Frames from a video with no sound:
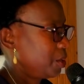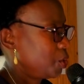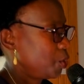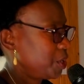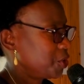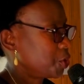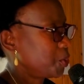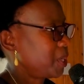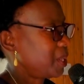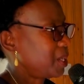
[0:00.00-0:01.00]
to
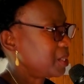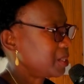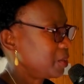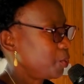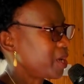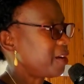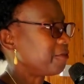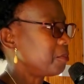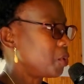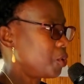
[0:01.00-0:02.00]
ensure that we
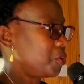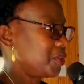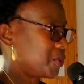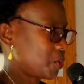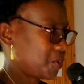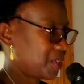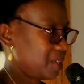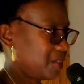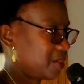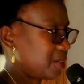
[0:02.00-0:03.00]
have more
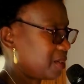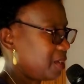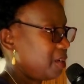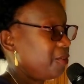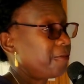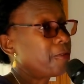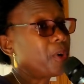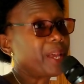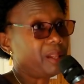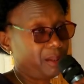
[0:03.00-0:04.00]
resources
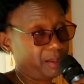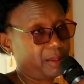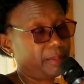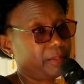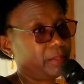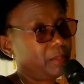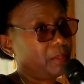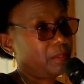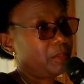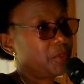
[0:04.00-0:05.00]
for health,
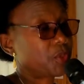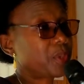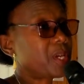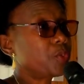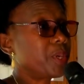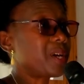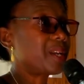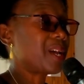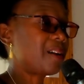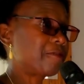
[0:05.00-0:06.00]
so that we
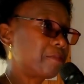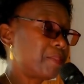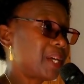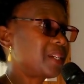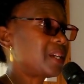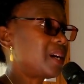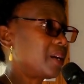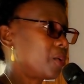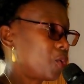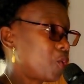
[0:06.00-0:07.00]
can have better
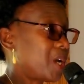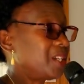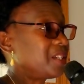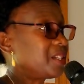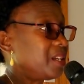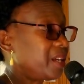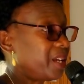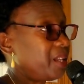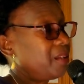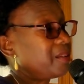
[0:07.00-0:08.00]
quality
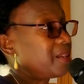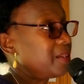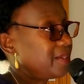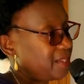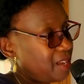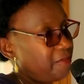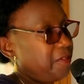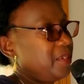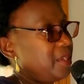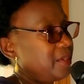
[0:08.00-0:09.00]
health
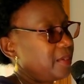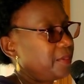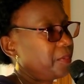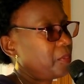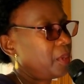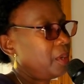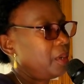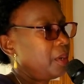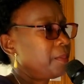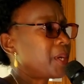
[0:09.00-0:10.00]
services.
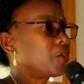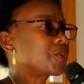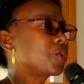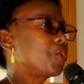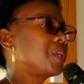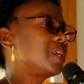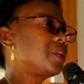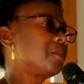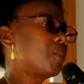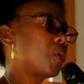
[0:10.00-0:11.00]
But also we
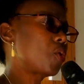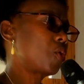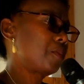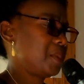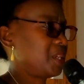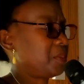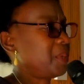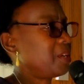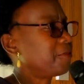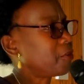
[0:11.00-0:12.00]
need more
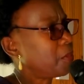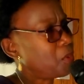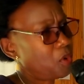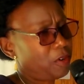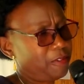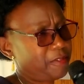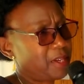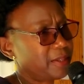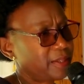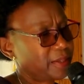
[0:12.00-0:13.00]
commitment from all of
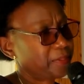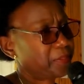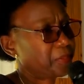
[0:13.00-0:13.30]
us.